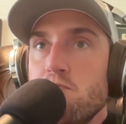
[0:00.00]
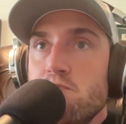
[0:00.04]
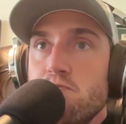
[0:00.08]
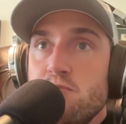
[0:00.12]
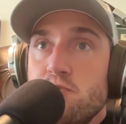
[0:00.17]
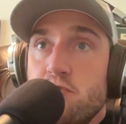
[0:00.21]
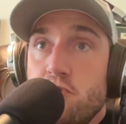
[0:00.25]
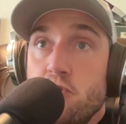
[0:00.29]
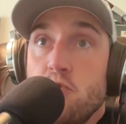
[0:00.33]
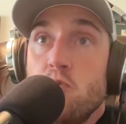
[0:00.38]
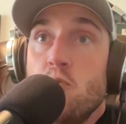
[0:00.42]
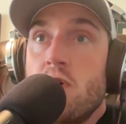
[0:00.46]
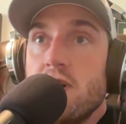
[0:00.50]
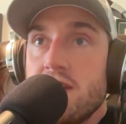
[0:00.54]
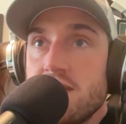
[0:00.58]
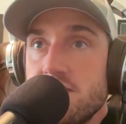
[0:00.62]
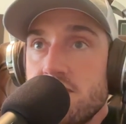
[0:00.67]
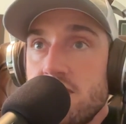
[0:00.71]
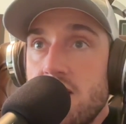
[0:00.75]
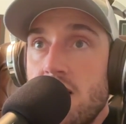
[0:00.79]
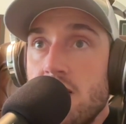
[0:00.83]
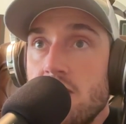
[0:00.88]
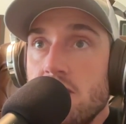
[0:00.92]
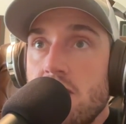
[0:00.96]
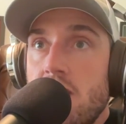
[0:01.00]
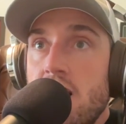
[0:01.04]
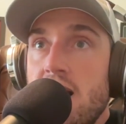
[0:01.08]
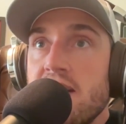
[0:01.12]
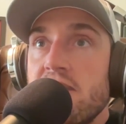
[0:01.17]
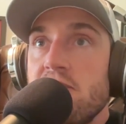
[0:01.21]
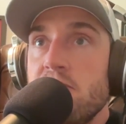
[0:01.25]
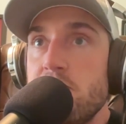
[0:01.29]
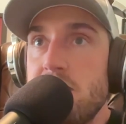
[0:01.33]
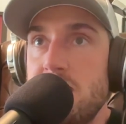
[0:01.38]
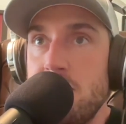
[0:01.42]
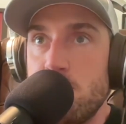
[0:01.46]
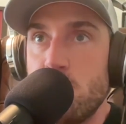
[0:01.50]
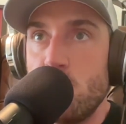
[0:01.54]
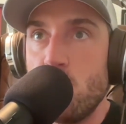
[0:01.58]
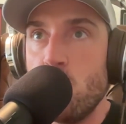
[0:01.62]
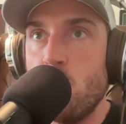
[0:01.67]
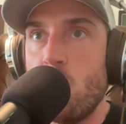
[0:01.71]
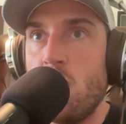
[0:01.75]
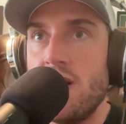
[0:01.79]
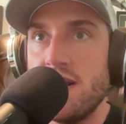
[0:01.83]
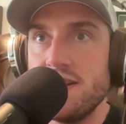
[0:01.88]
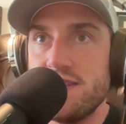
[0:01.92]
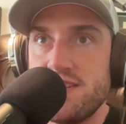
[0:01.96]
do want to. A lot of people
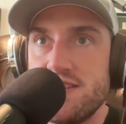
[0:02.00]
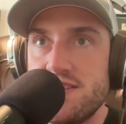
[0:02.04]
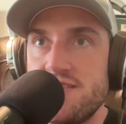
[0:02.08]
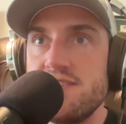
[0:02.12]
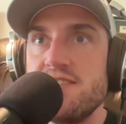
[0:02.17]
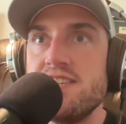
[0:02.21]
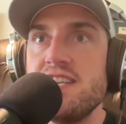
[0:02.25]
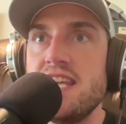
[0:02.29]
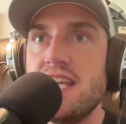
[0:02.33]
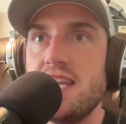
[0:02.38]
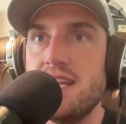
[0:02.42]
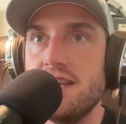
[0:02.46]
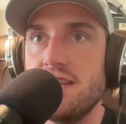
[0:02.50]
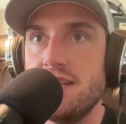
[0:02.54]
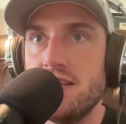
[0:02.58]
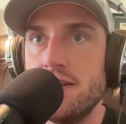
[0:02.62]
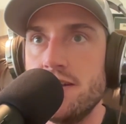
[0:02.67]
want to see.